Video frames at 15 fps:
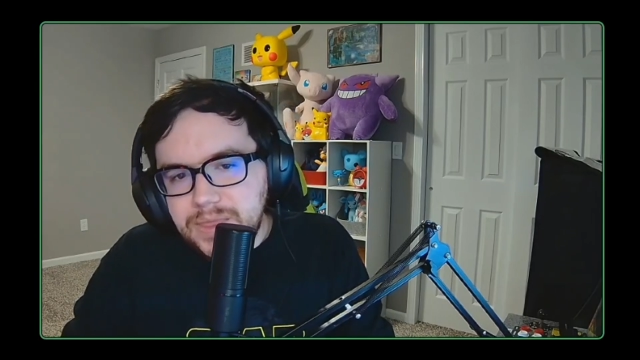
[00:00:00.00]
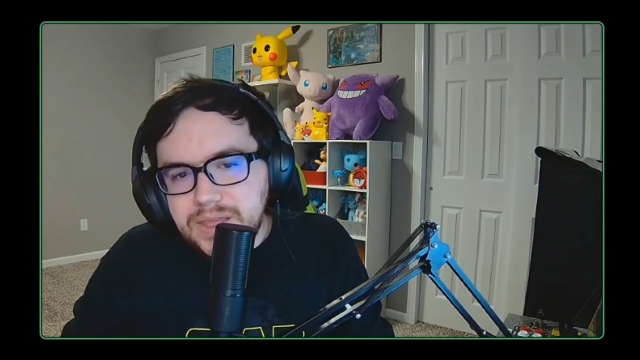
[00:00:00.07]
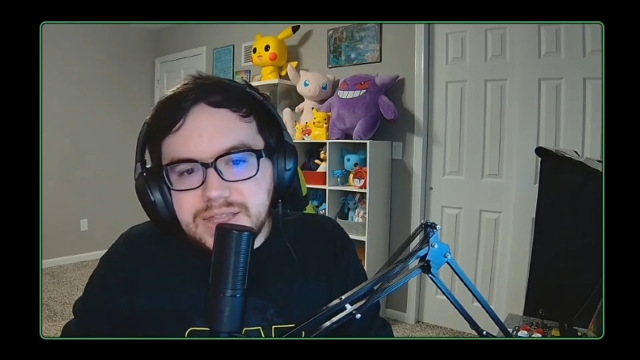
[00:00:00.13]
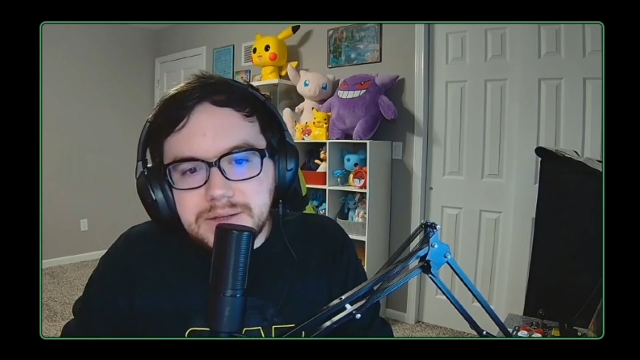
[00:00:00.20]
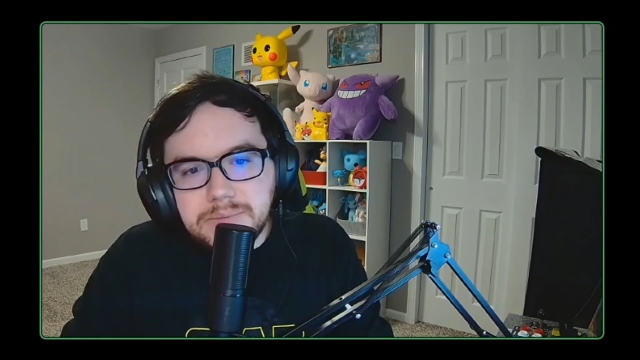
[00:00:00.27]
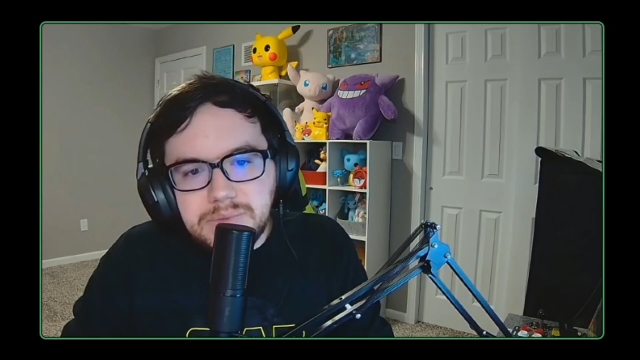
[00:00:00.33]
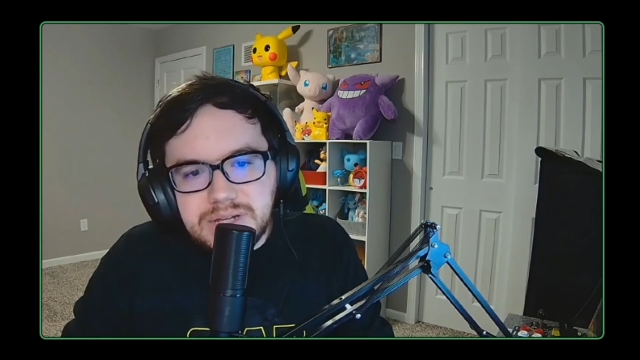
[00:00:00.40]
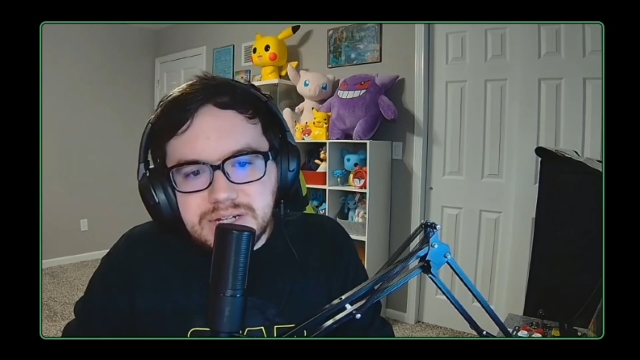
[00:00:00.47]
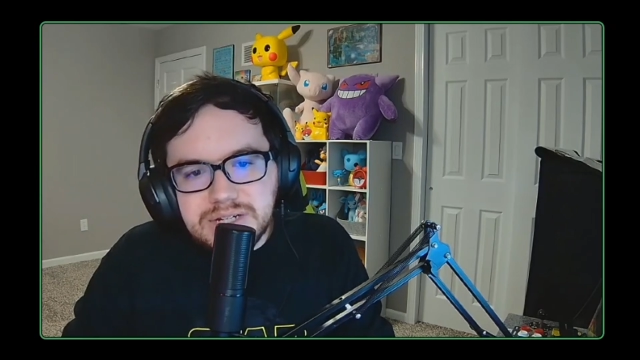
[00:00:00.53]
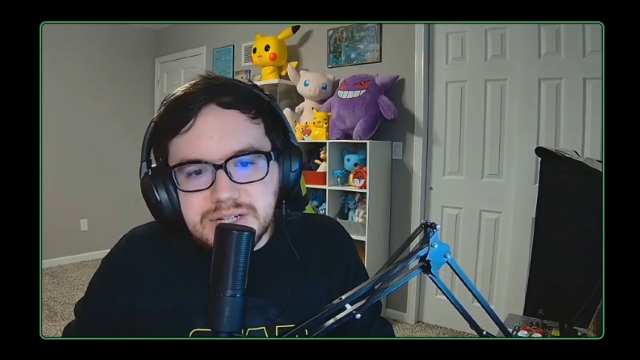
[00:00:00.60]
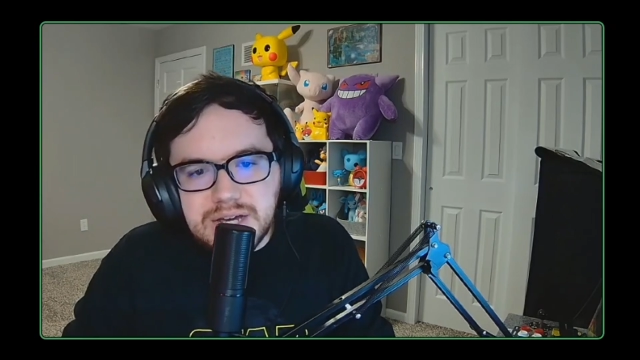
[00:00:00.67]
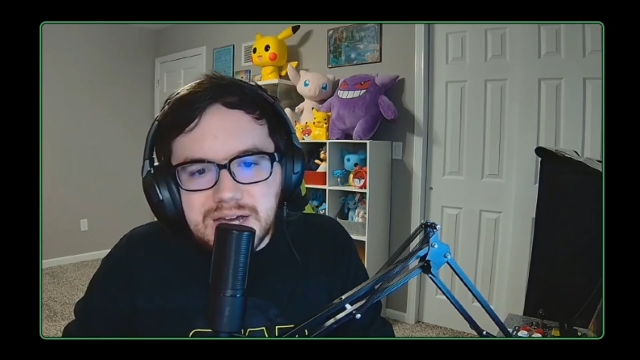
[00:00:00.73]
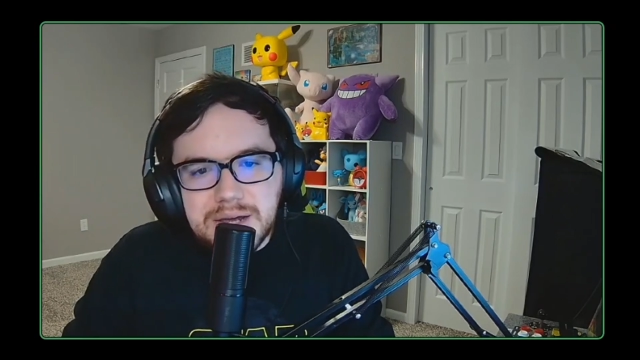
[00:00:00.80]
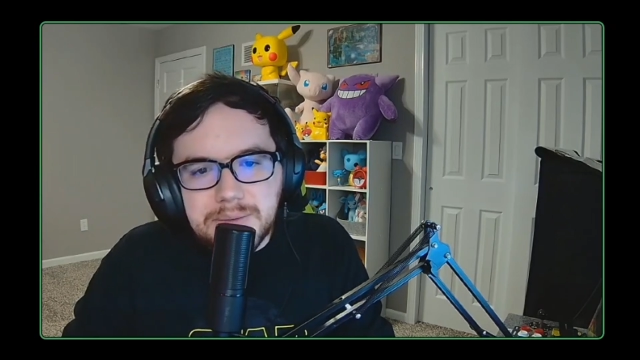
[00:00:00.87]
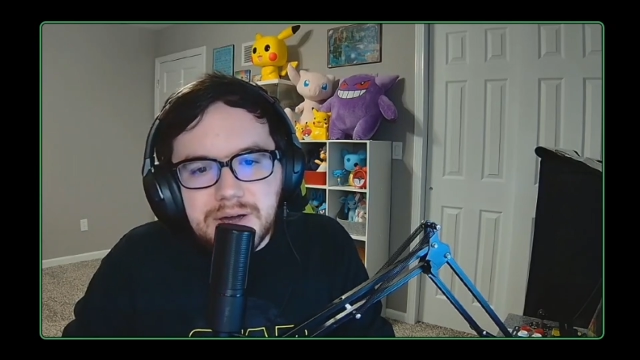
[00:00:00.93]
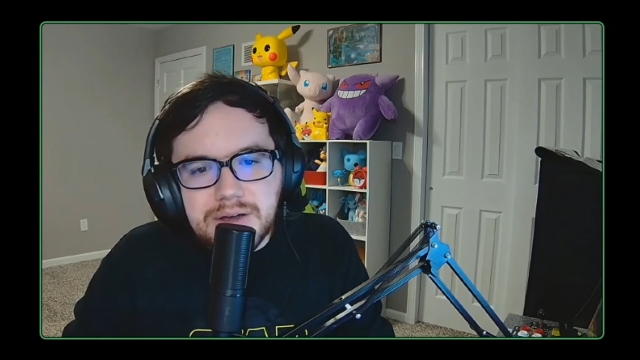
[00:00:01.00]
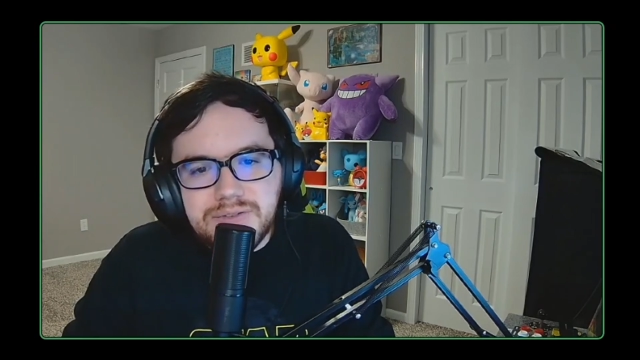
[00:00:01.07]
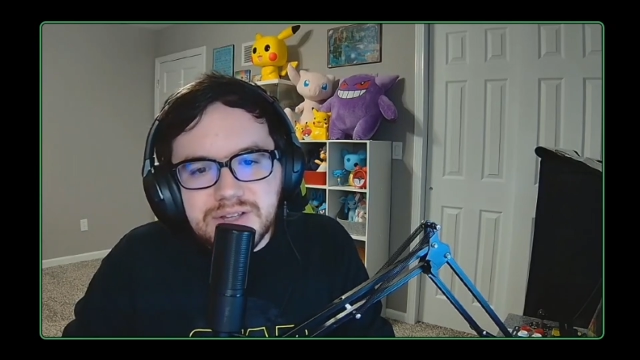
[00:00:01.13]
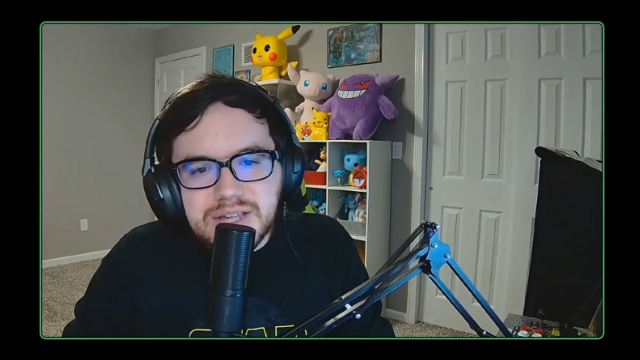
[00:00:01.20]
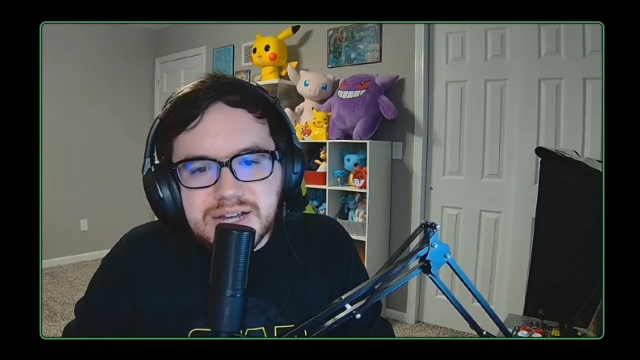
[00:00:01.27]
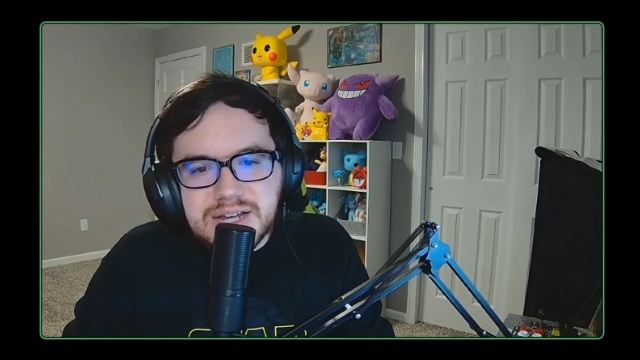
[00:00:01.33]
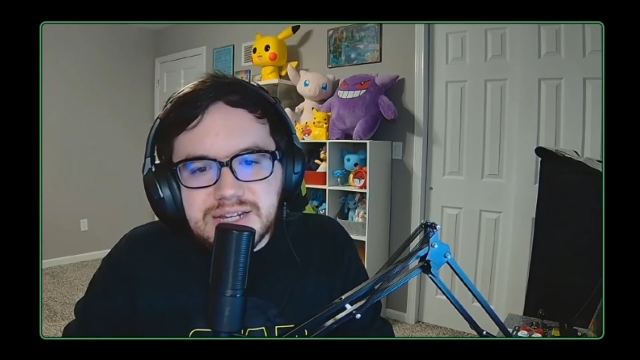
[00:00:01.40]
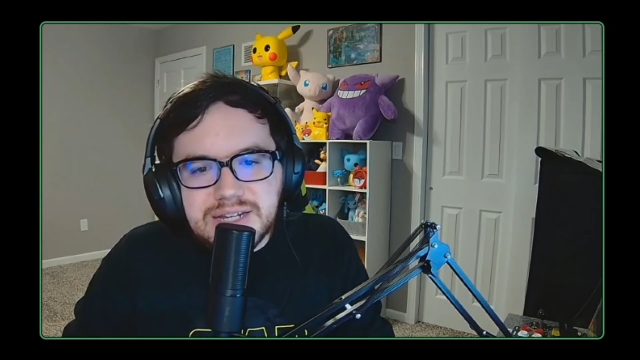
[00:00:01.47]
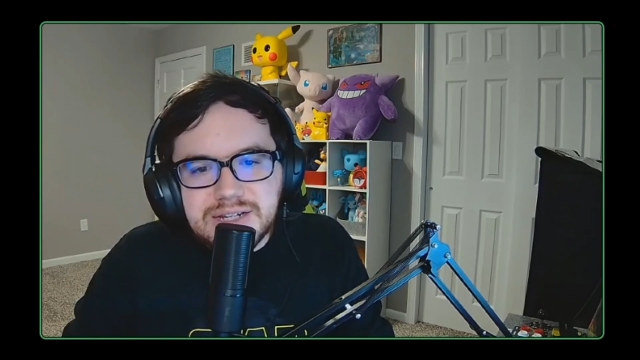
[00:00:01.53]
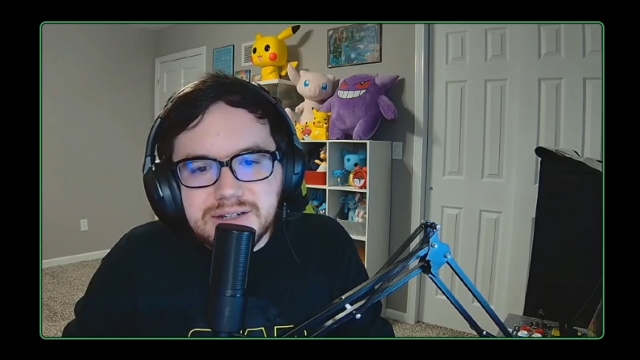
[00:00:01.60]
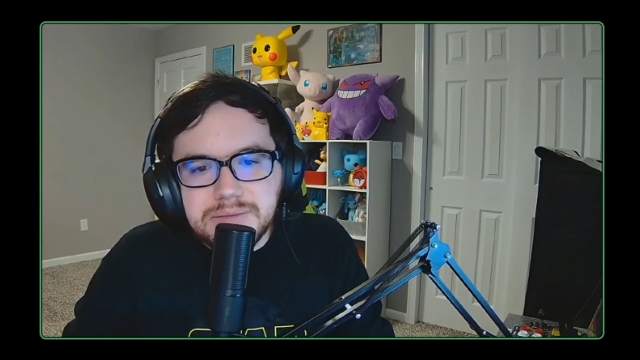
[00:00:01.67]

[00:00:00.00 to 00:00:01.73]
In the meantime, I feel like I need